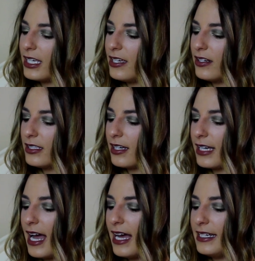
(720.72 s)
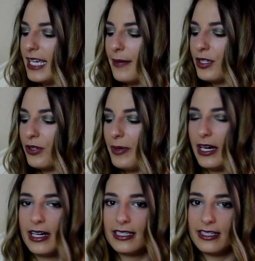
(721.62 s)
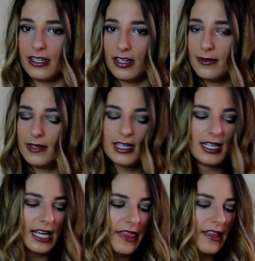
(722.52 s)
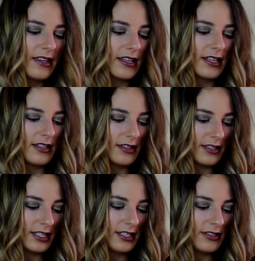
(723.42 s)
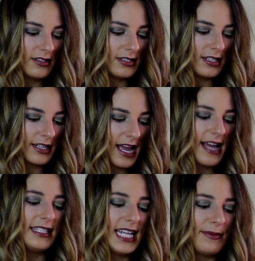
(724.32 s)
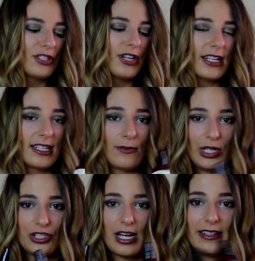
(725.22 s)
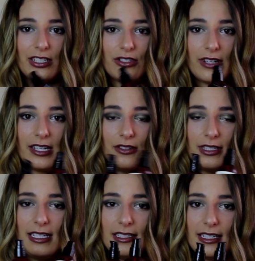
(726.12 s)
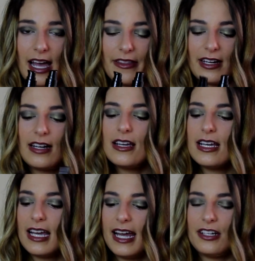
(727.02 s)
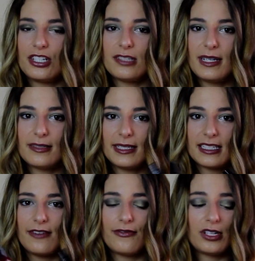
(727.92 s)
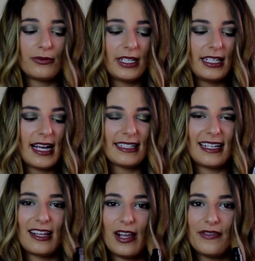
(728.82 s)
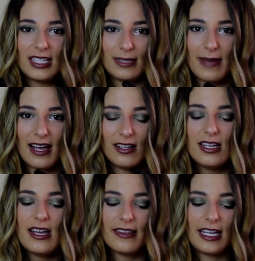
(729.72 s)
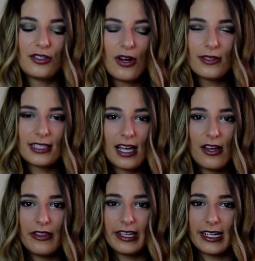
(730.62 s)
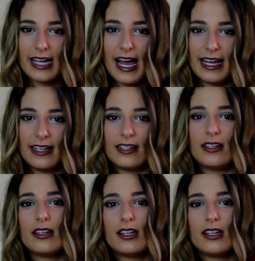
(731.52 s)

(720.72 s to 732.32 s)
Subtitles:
Kiehl's Acai Damage Repairing Serum, and then the Kiehl's Acai Damage Correcting Moisturizer. So I use these together, and it just makes my skin feel really nice, and I love the smell. They don't sell the Acai